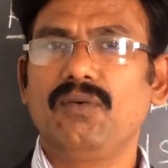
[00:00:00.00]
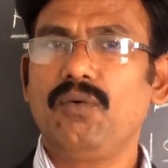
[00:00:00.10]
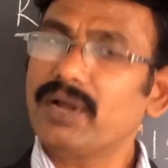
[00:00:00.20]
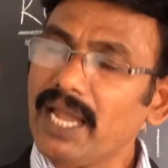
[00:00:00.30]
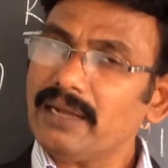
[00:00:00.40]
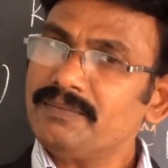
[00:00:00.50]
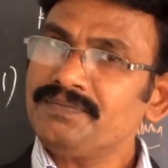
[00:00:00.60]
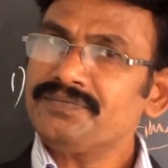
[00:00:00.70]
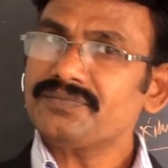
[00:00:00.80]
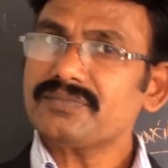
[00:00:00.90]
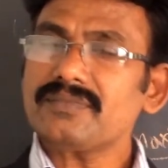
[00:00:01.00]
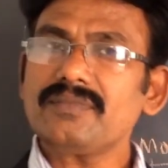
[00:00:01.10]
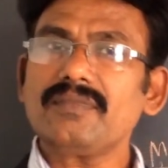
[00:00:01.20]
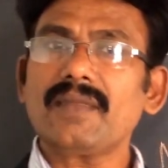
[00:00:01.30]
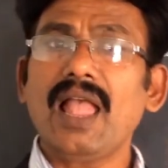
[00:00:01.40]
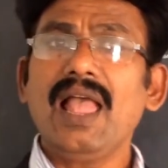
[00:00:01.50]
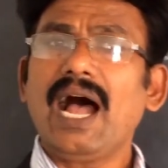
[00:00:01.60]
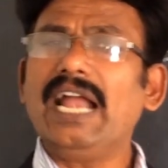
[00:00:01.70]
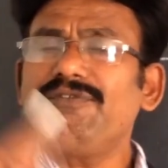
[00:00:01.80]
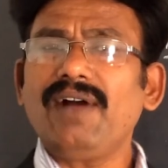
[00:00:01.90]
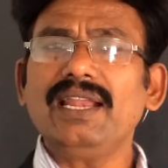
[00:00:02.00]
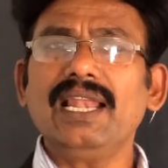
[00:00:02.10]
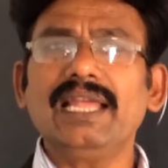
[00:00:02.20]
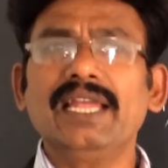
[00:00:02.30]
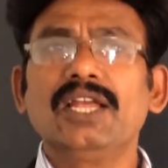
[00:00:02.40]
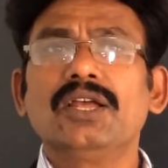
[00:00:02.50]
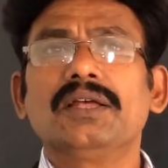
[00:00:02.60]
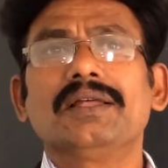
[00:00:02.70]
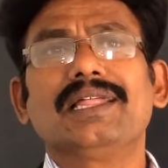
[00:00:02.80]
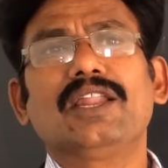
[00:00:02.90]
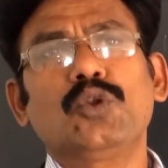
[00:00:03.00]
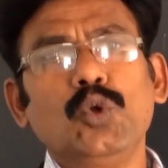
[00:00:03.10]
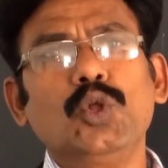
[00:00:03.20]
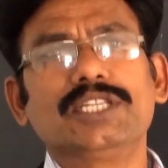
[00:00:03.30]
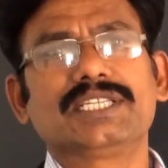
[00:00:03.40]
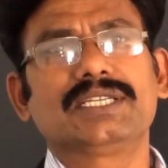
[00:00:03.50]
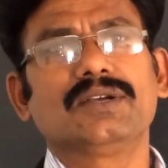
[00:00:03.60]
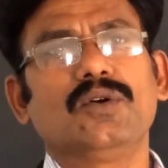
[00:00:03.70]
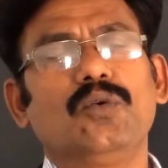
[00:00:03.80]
Okay? And finally, rules.